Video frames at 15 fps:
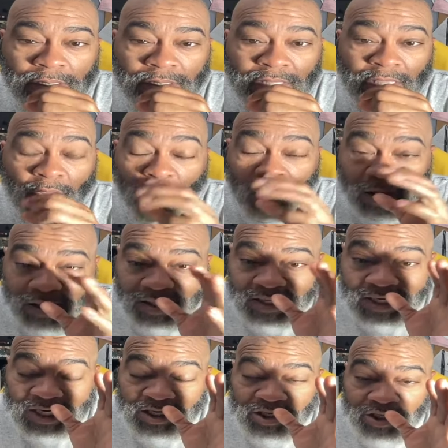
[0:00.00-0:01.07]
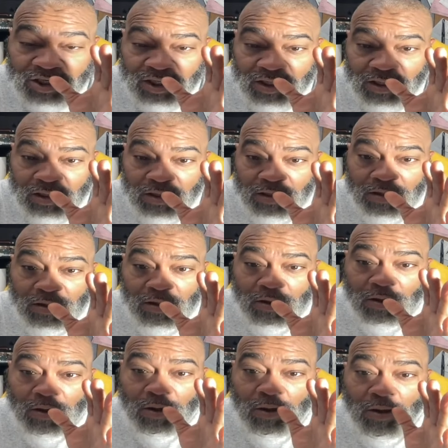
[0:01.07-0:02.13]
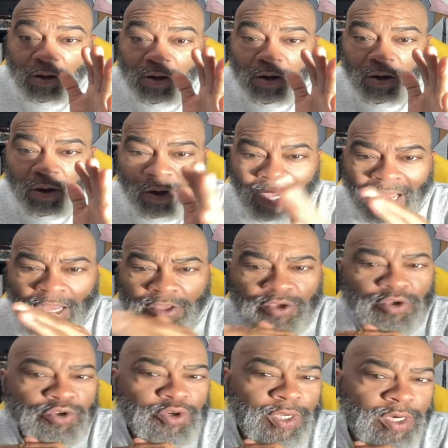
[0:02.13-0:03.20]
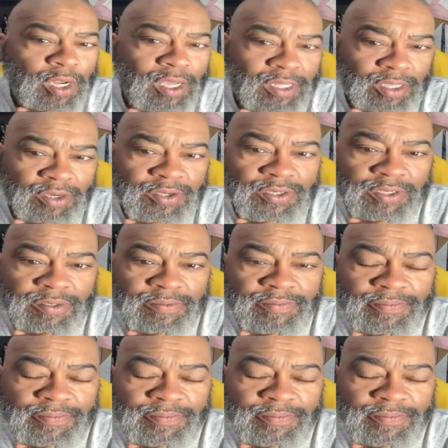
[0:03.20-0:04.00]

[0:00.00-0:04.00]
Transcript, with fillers: they are conditioned on how you treat others.